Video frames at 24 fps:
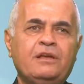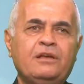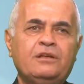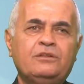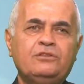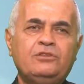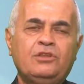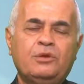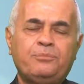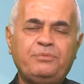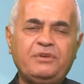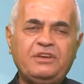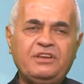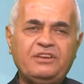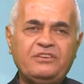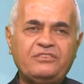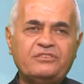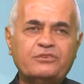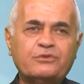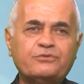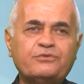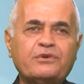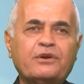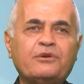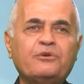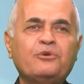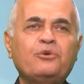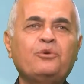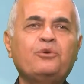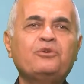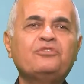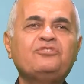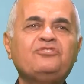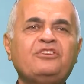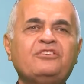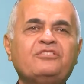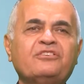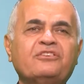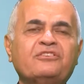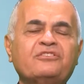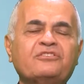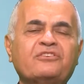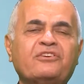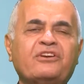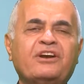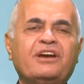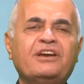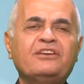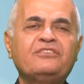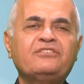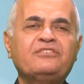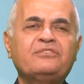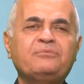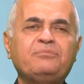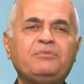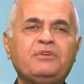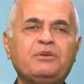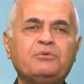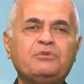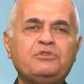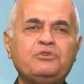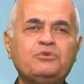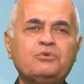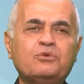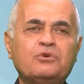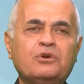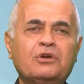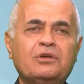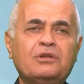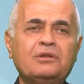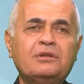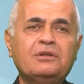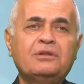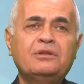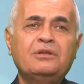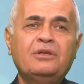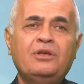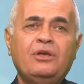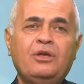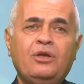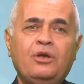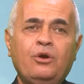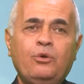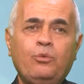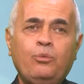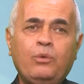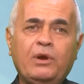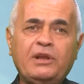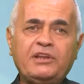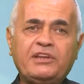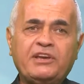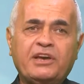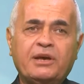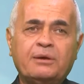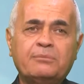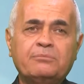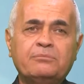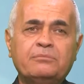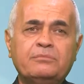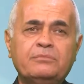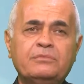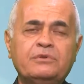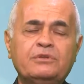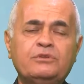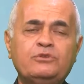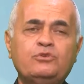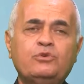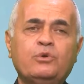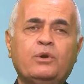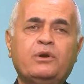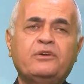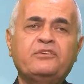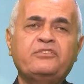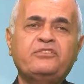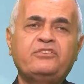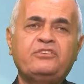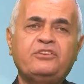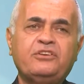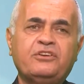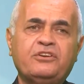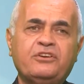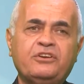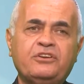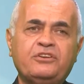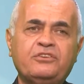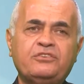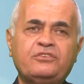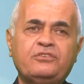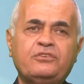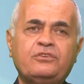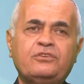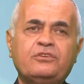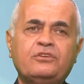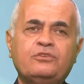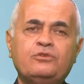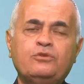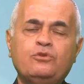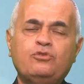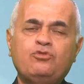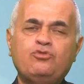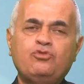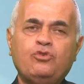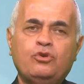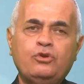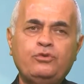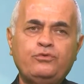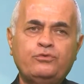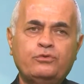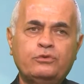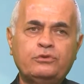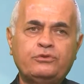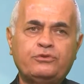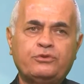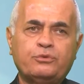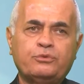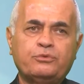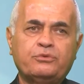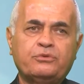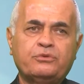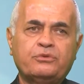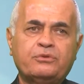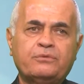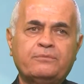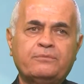The peace of our Lord Jesus Christ be with you all. Welcome to our series, The Joyful Truth.